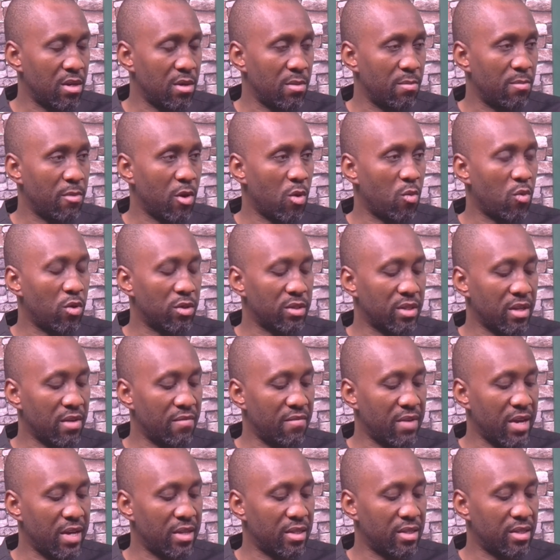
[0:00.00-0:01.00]
but
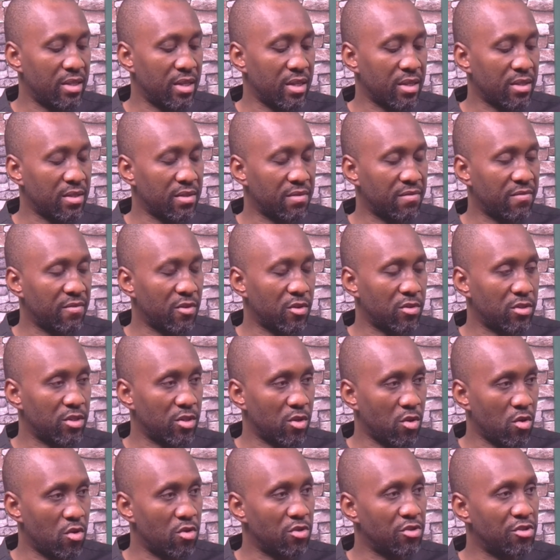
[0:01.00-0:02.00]
whatever it takes for the
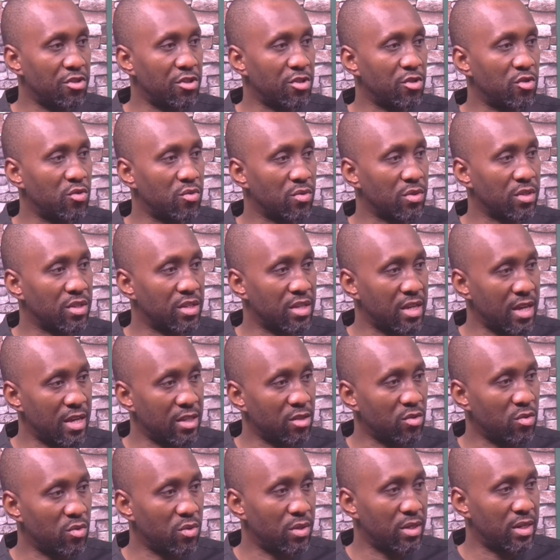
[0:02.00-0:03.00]
country to
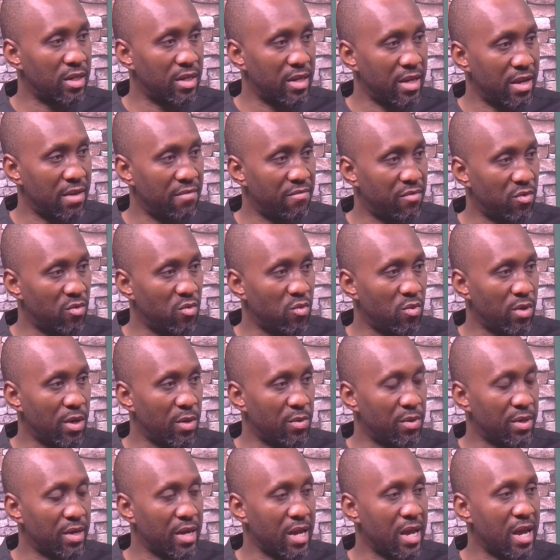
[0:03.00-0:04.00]
get to a level where
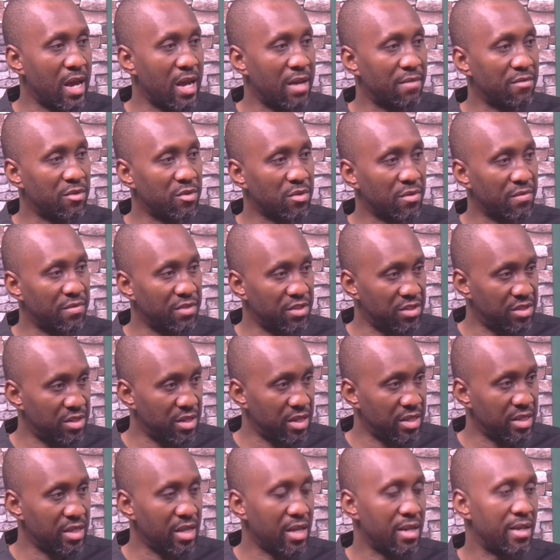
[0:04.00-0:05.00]
we can have
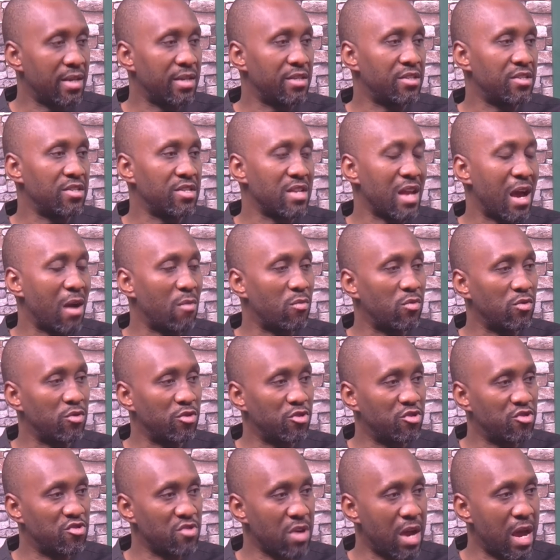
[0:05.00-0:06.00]
sufficient energy that will
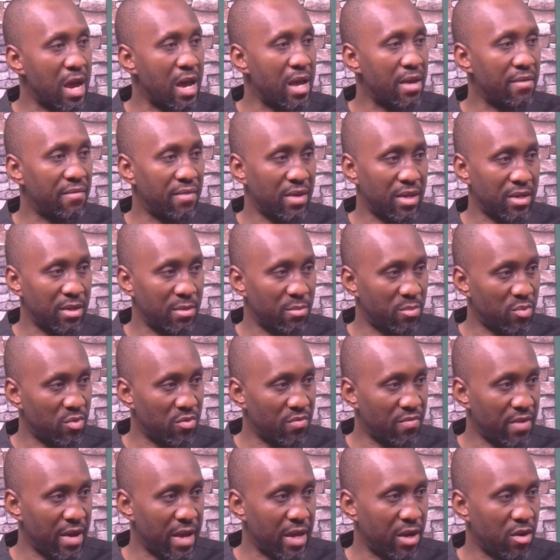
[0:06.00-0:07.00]
drive and
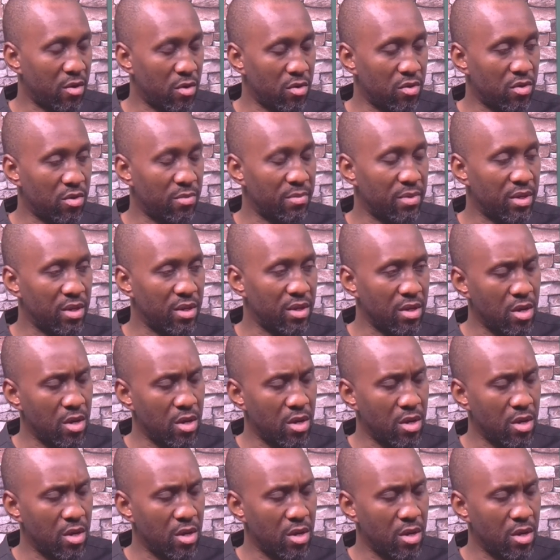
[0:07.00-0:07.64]
improve our economy.